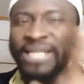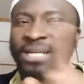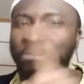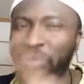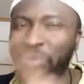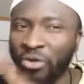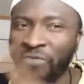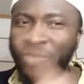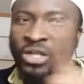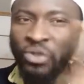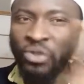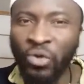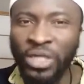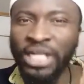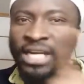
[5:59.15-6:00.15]
The
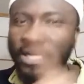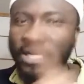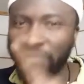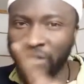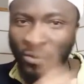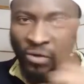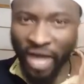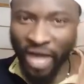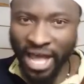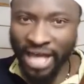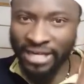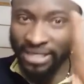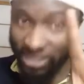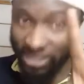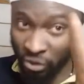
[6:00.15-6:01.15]
prophet only left the
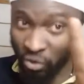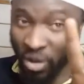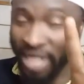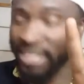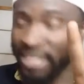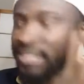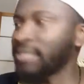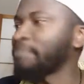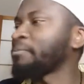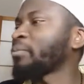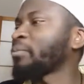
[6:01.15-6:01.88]
Quran. These two hadiths.